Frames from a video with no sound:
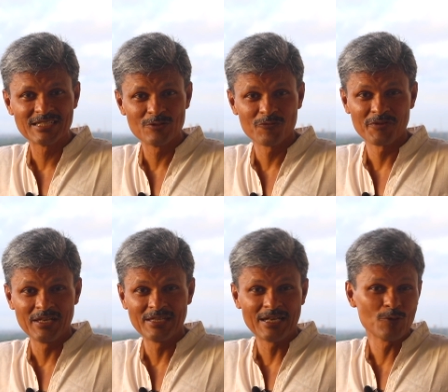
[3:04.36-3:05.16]
you
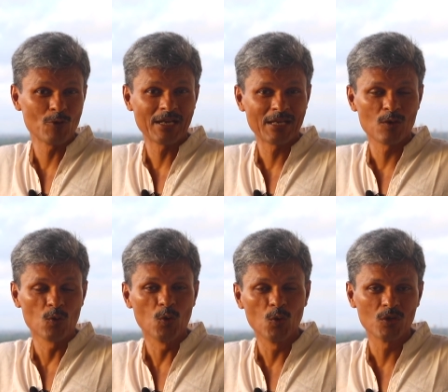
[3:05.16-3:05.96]
feel that you're getting
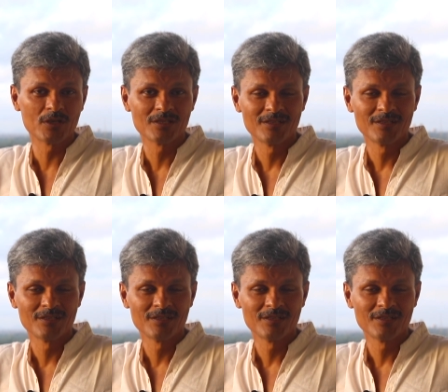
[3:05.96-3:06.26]
old,